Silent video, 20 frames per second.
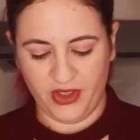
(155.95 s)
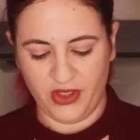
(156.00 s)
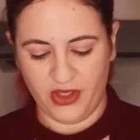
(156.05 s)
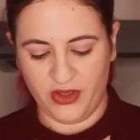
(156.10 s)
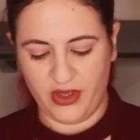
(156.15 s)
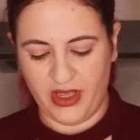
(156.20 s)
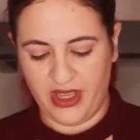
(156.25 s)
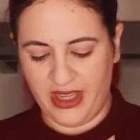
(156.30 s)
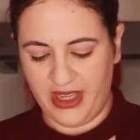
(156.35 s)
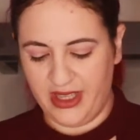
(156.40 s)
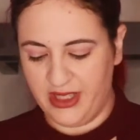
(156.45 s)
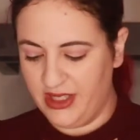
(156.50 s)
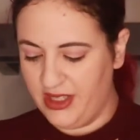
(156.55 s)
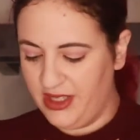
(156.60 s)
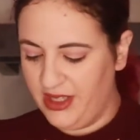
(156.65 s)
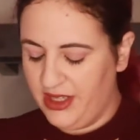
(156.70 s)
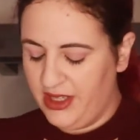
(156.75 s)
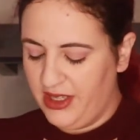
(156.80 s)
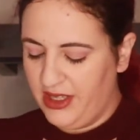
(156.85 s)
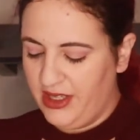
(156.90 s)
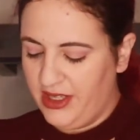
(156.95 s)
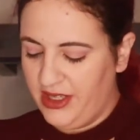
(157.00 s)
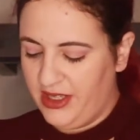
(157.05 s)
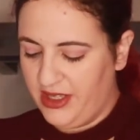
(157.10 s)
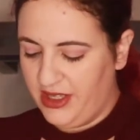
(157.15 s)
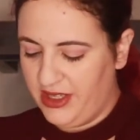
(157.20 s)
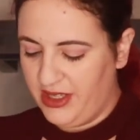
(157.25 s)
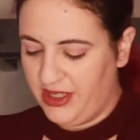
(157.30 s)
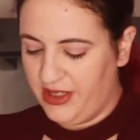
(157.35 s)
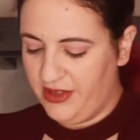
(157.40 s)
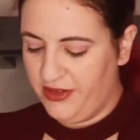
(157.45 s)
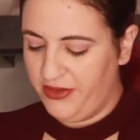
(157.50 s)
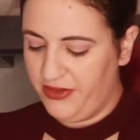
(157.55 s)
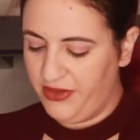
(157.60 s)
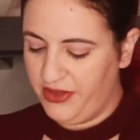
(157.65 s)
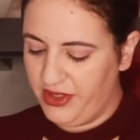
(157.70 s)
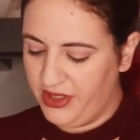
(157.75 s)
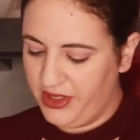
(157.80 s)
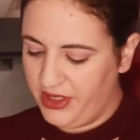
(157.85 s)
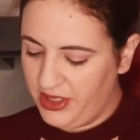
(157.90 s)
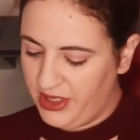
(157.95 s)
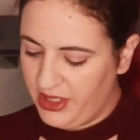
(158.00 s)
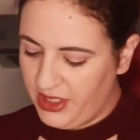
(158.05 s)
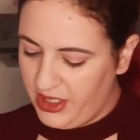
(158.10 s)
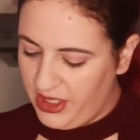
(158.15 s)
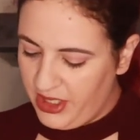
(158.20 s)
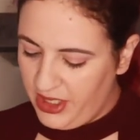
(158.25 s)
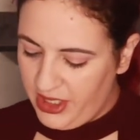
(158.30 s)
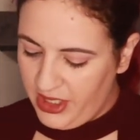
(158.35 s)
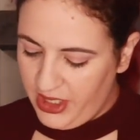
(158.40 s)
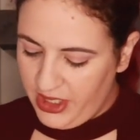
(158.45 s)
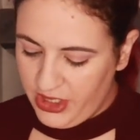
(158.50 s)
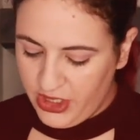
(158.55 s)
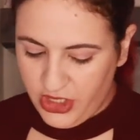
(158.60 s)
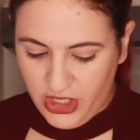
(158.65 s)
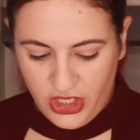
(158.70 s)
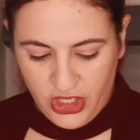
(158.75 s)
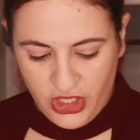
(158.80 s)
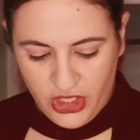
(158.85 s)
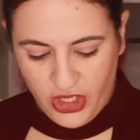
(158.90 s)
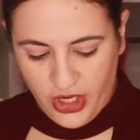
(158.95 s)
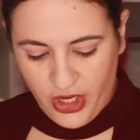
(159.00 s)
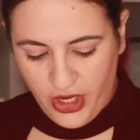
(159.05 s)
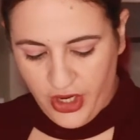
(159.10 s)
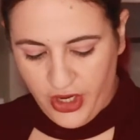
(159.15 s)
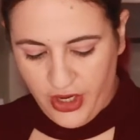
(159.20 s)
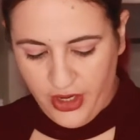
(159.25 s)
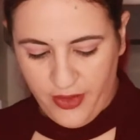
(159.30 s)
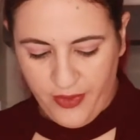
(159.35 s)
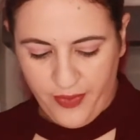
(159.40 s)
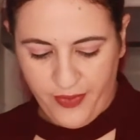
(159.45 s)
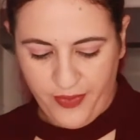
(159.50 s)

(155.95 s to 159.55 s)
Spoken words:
So I had half ginger,